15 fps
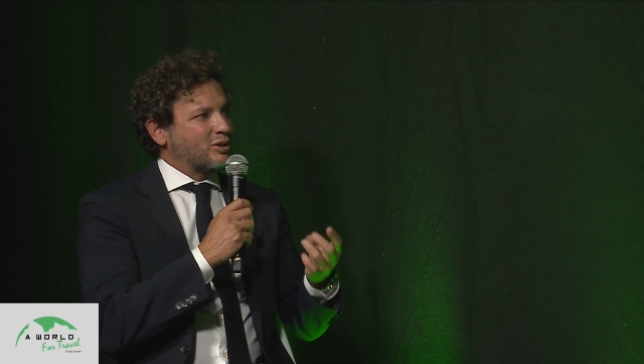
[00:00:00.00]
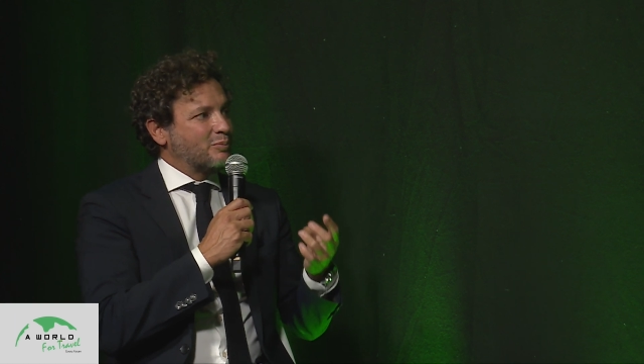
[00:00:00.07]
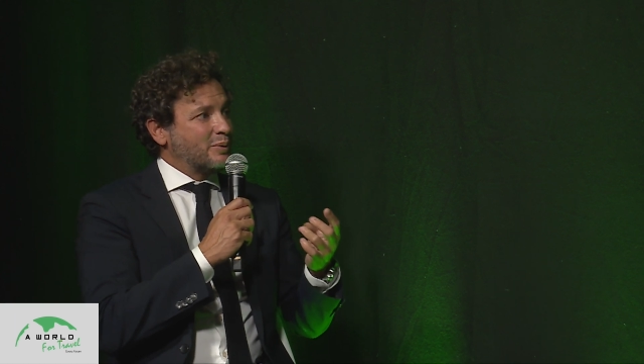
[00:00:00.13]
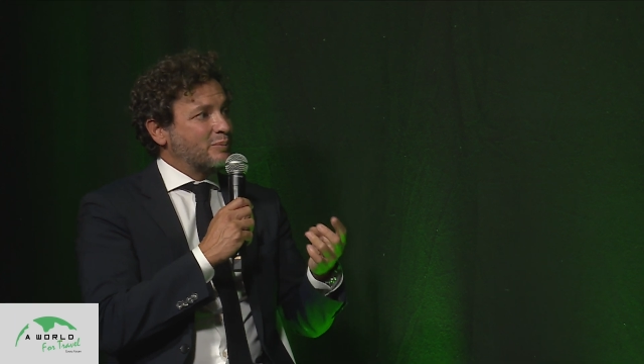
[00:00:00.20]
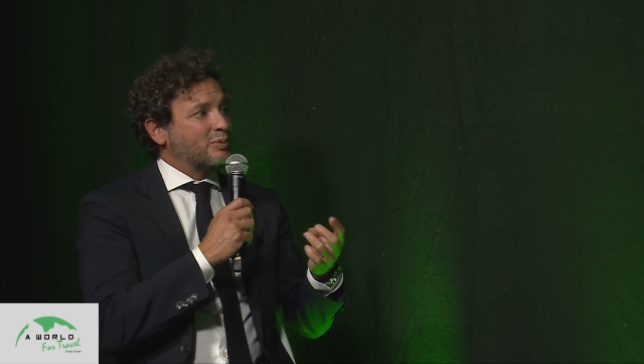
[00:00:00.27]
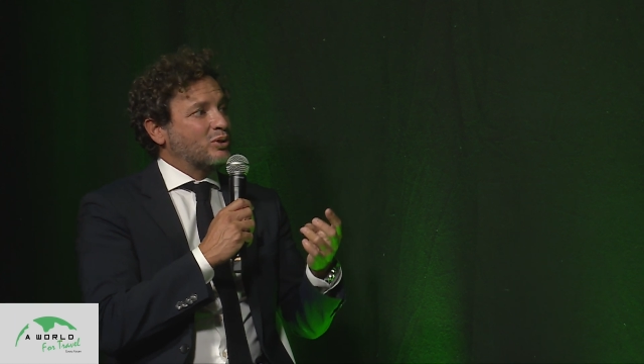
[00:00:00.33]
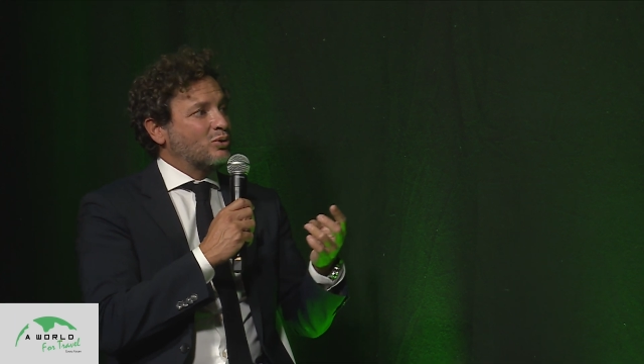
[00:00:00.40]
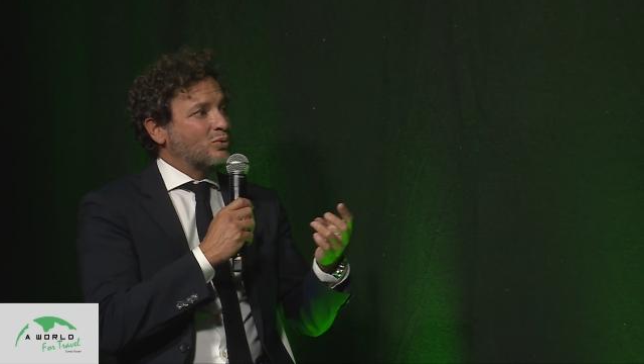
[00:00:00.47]
the
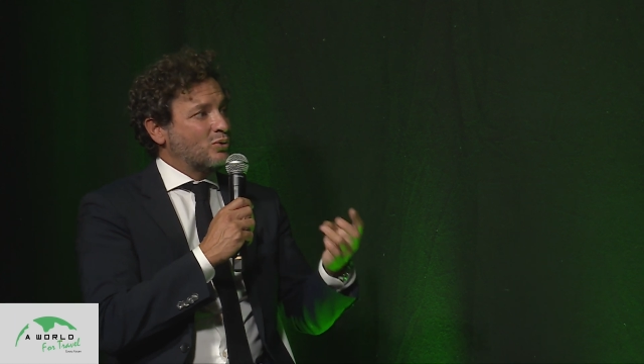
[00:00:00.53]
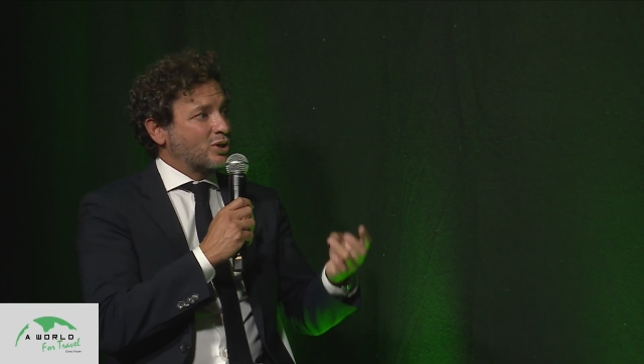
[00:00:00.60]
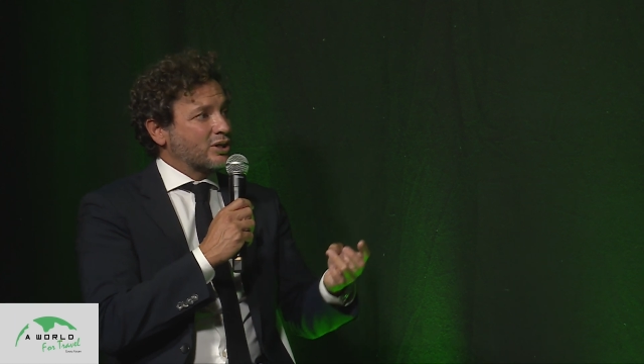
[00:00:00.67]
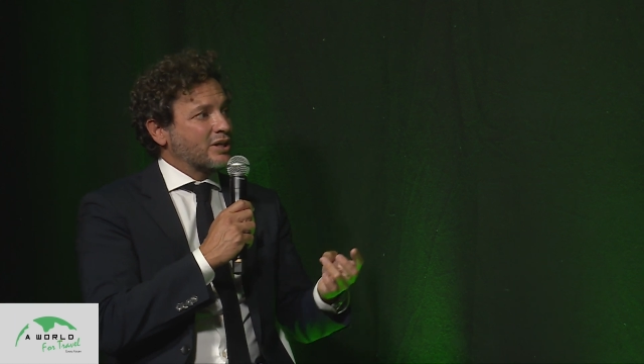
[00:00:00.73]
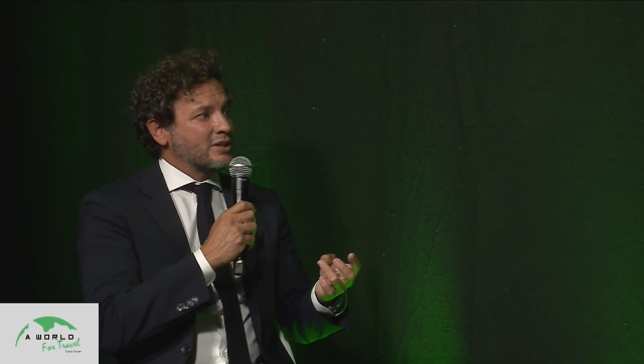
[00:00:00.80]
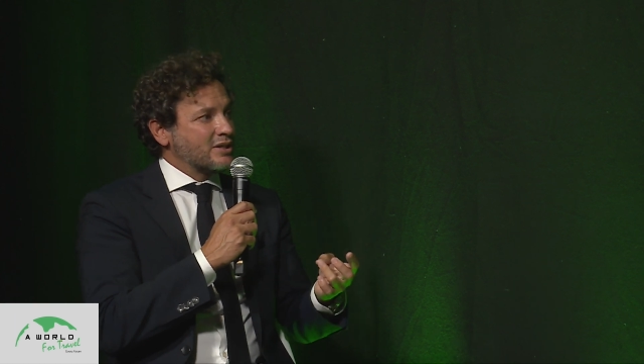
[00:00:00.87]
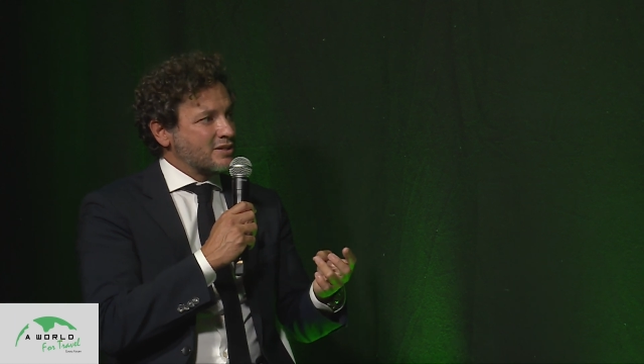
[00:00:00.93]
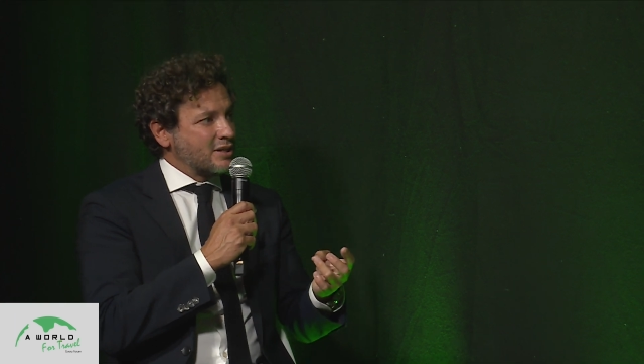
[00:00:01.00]
people who
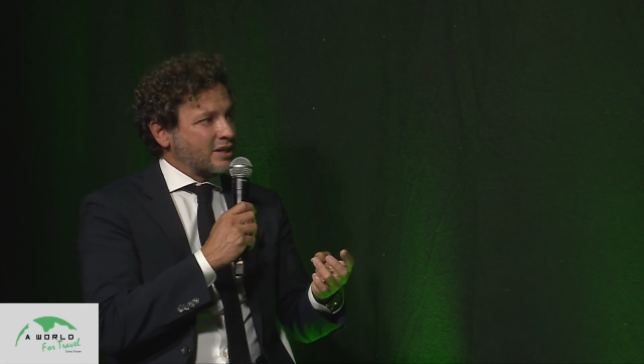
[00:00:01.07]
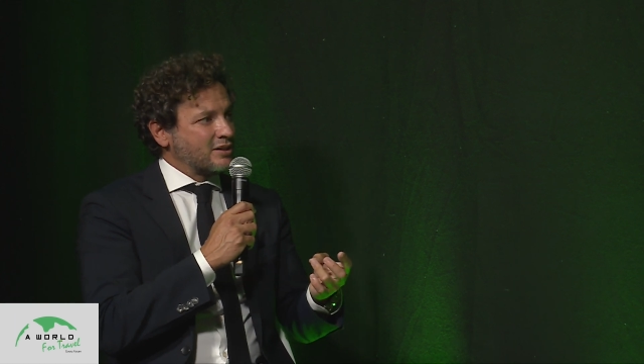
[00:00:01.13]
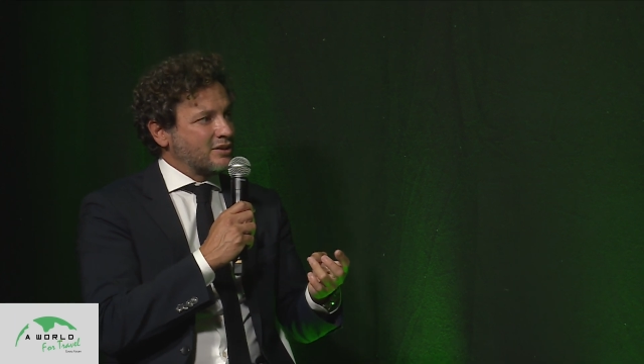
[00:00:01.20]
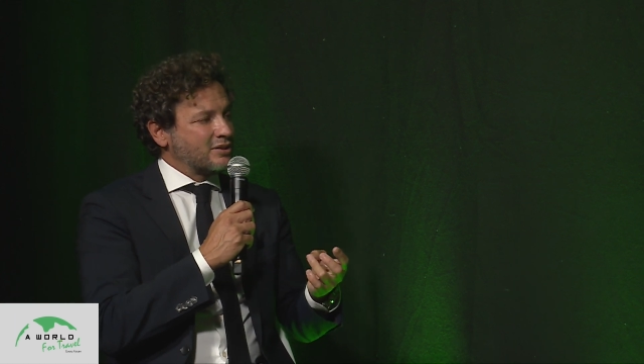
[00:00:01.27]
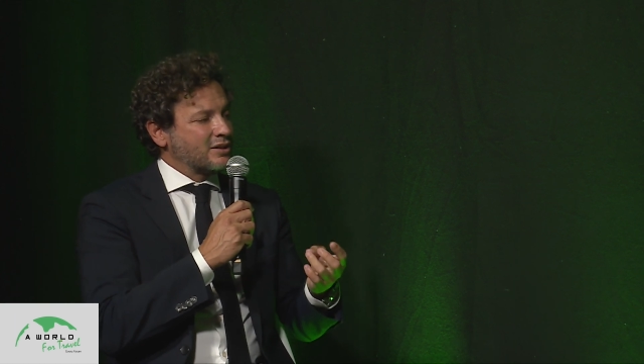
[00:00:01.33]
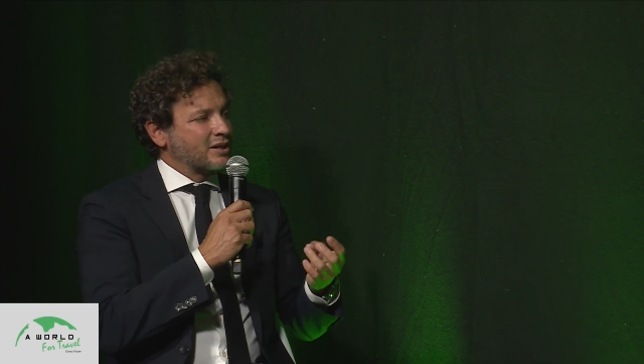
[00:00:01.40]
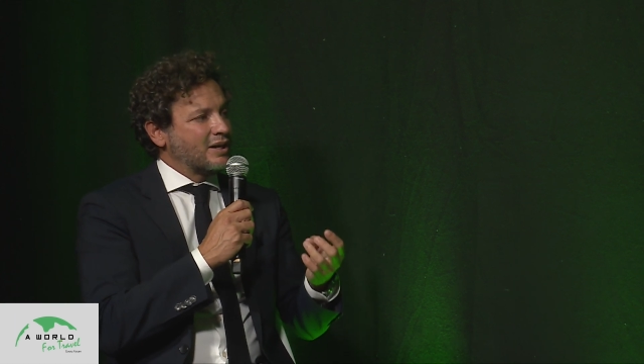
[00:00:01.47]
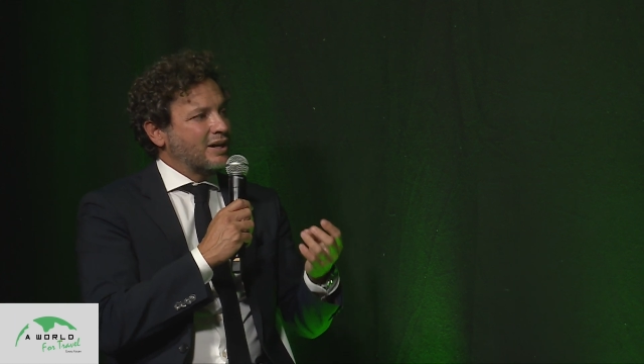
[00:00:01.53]
work in the sector